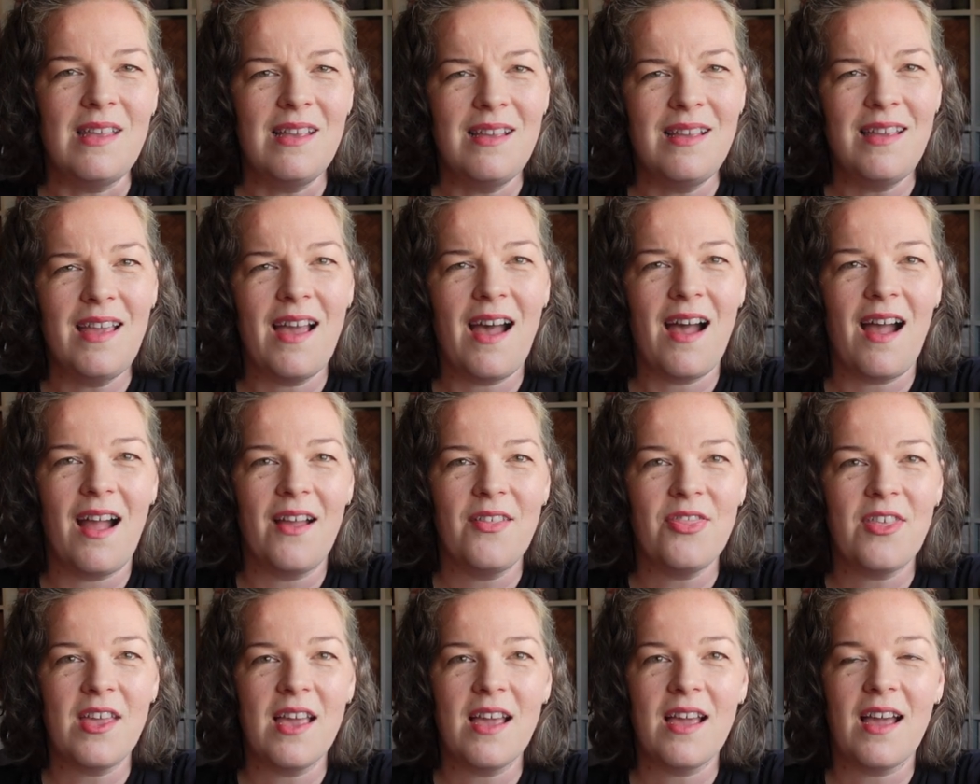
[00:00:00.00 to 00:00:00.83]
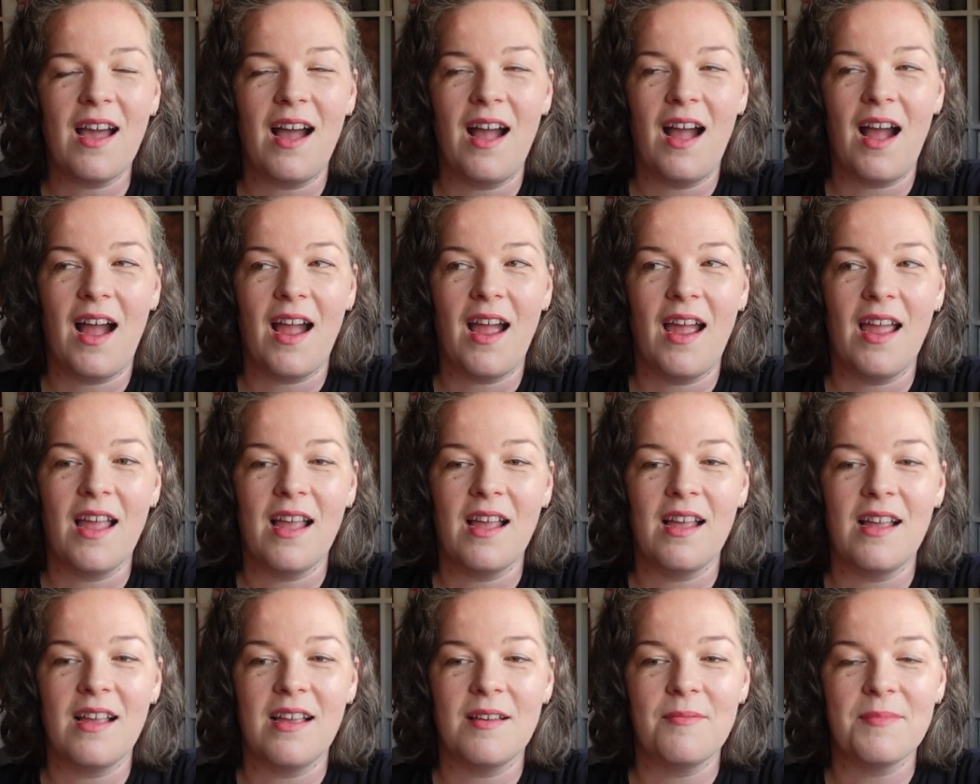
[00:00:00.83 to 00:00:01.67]
yeah, I think
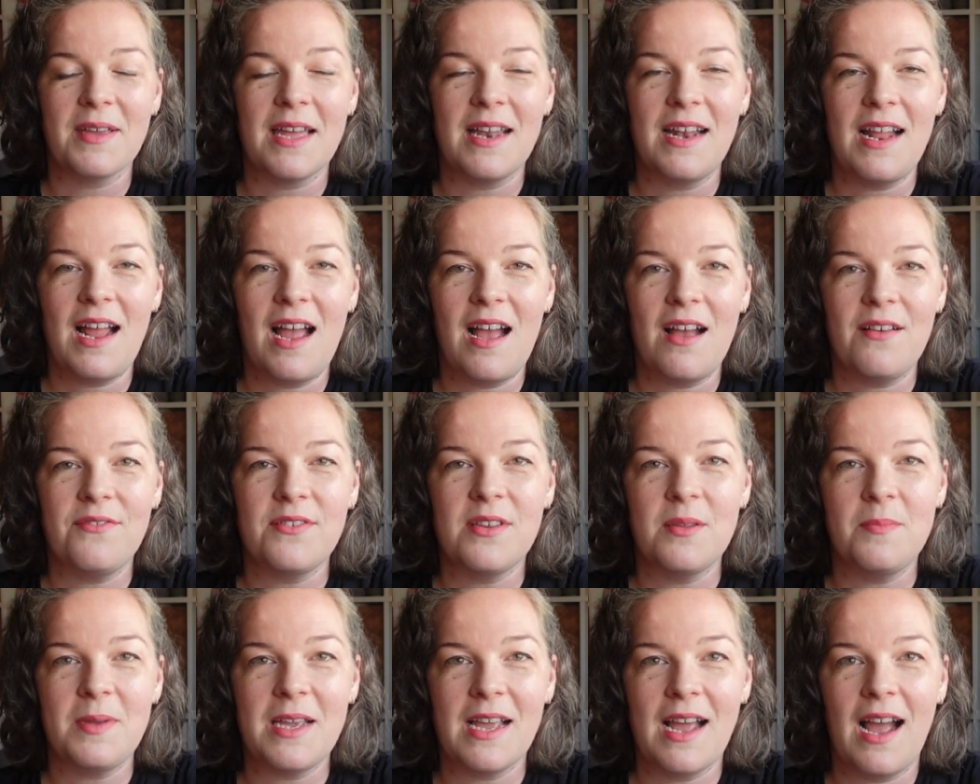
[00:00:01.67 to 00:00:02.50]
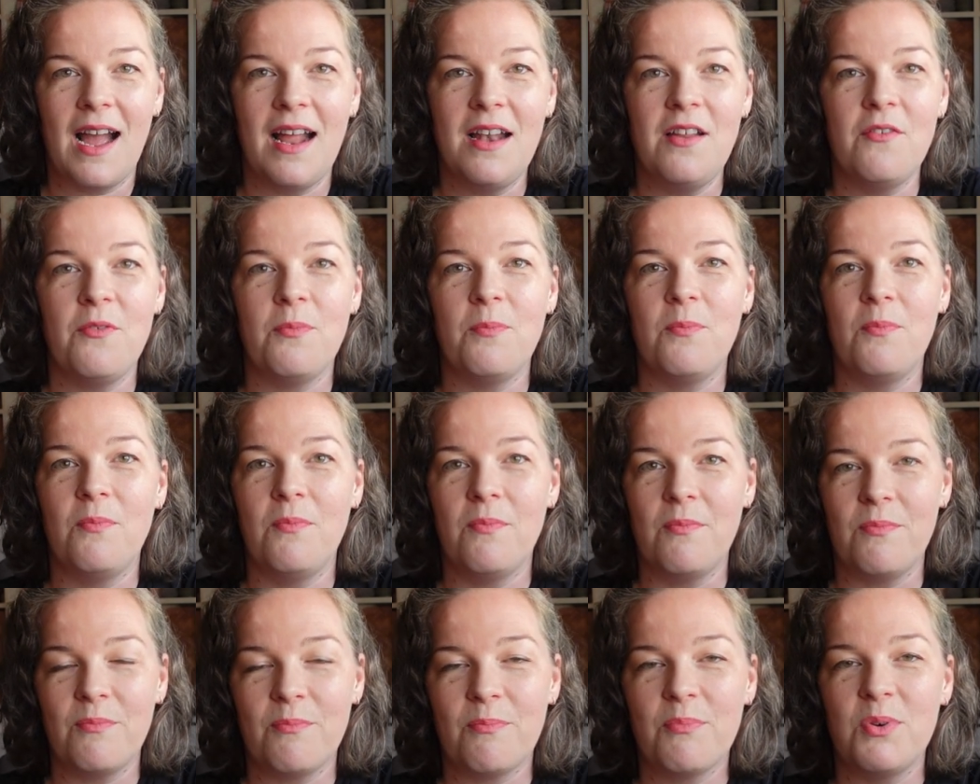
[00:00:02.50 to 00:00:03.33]
I am going to have to be kind of
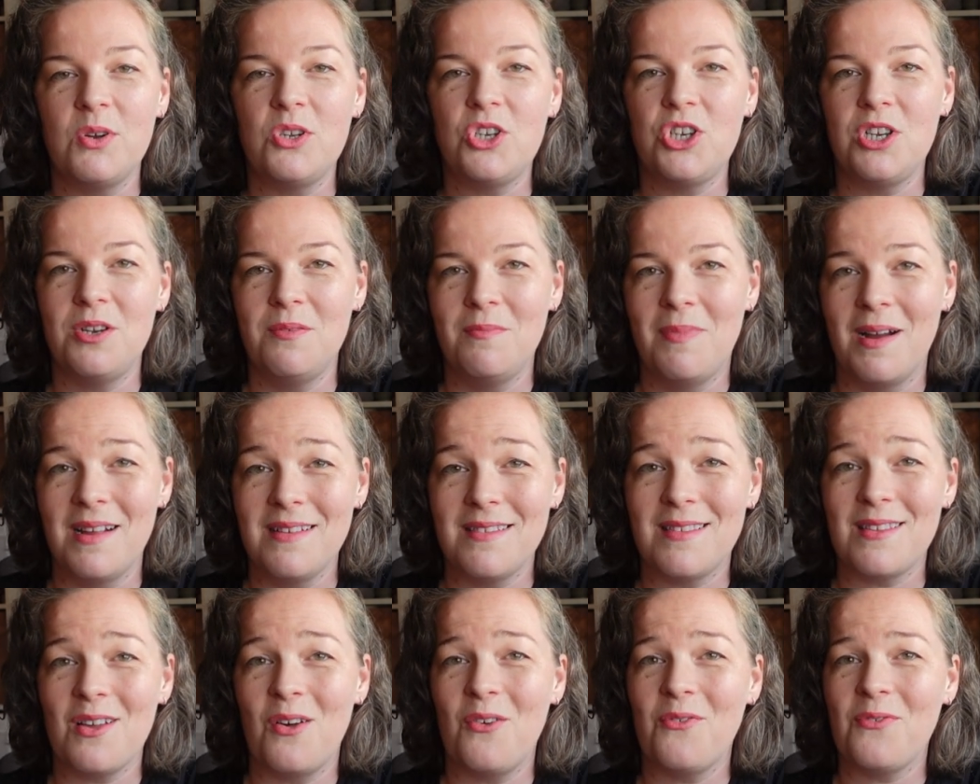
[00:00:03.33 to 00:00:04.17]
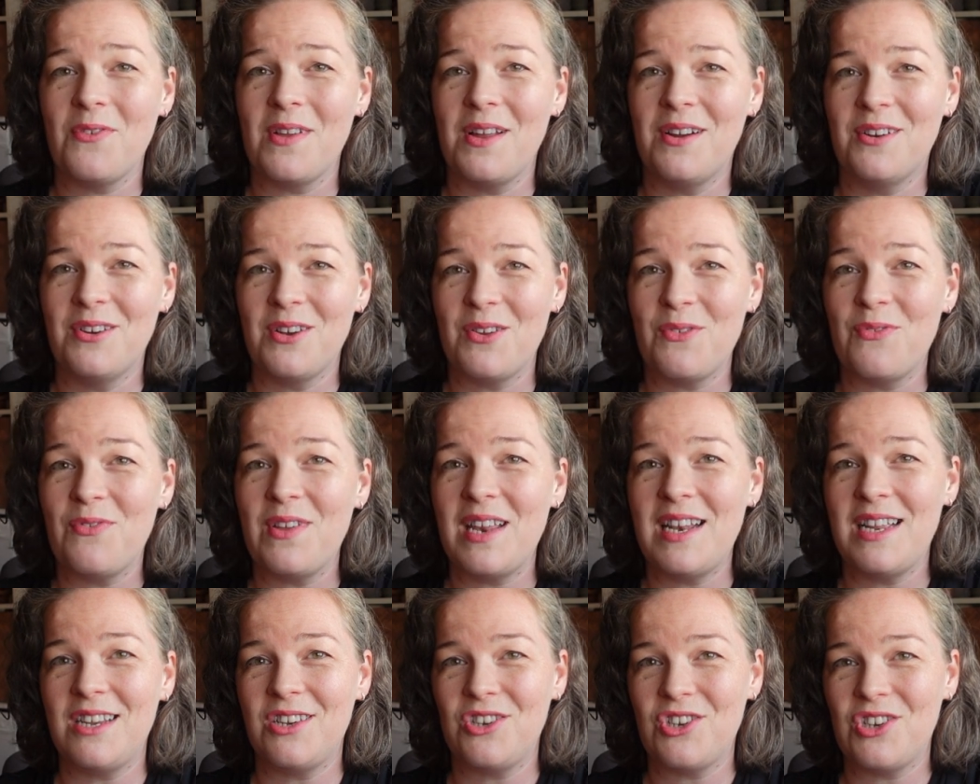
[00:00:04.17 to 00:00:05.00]
pushing myself here to
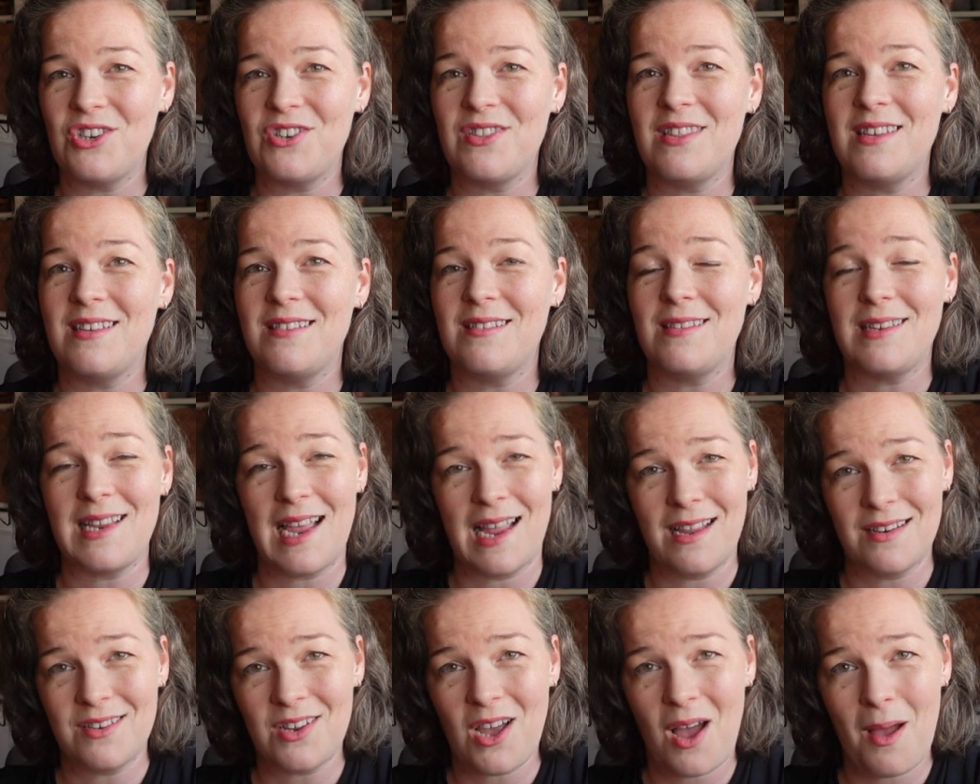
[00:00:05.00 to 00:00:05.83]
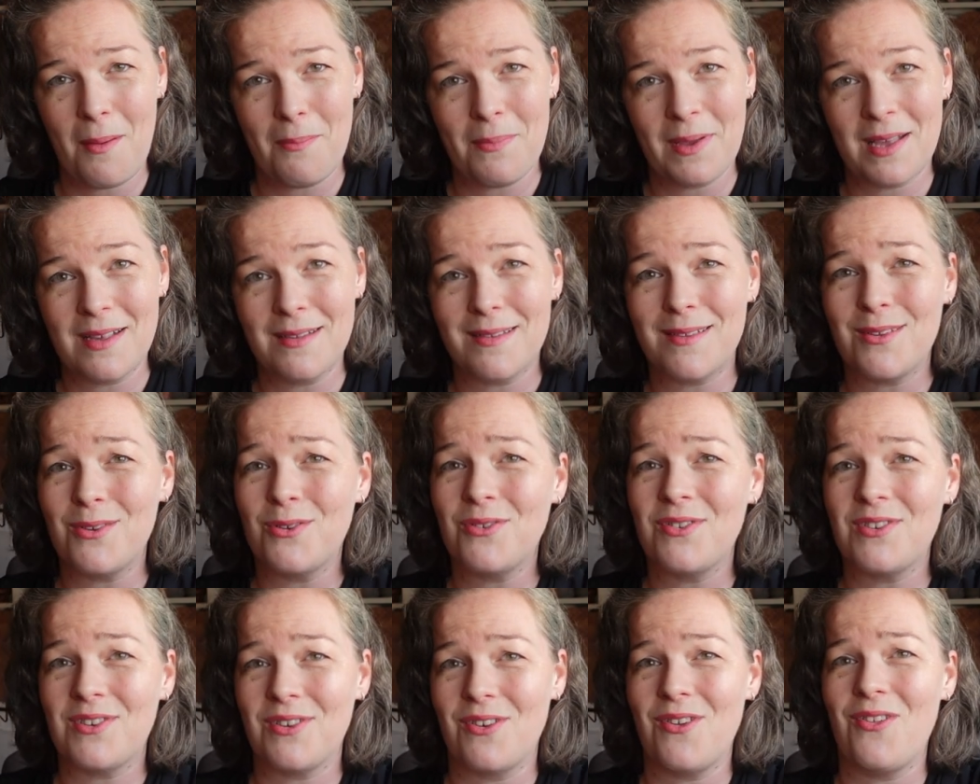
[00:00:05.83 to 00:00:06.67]
finish this tank top because
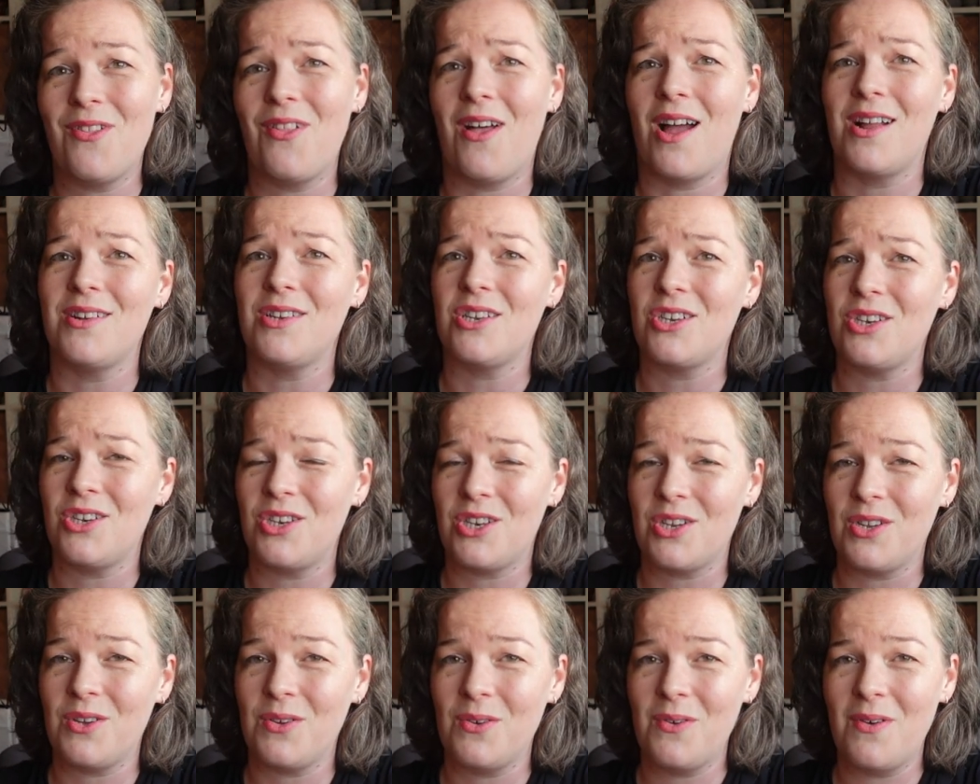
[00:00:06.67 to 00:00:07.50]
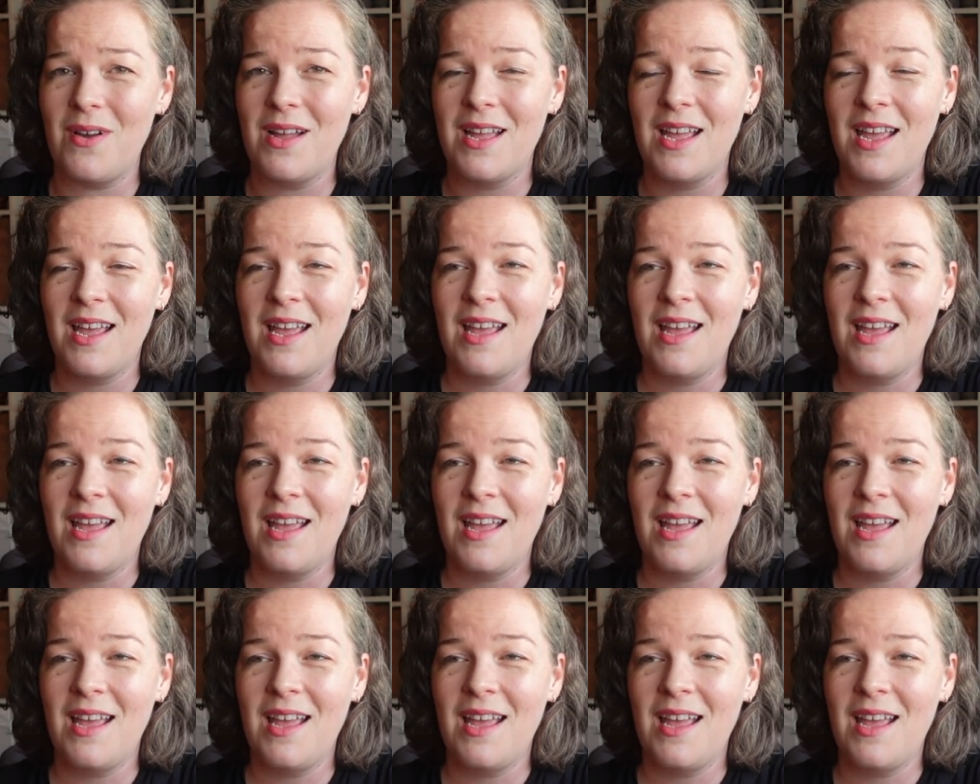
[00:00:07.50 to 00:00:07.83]
there's still a lot to do.